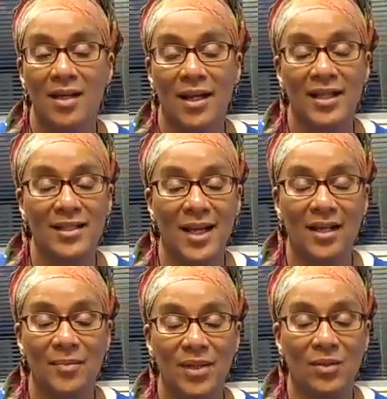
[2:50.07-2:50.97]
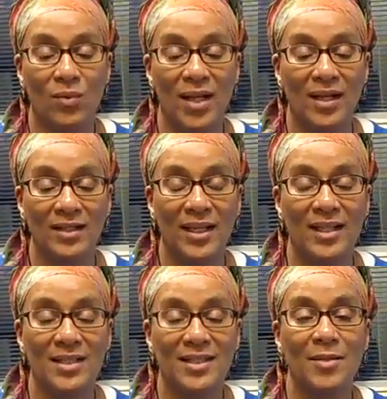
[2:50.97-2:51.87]
and it's got to be a way that they
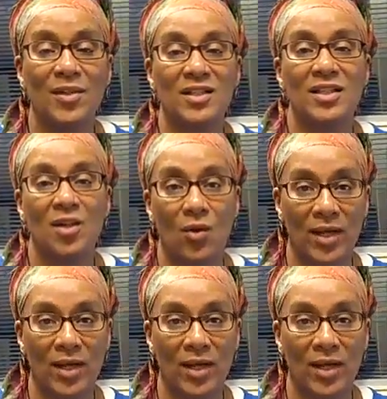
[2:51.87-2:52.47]
can seamlessly go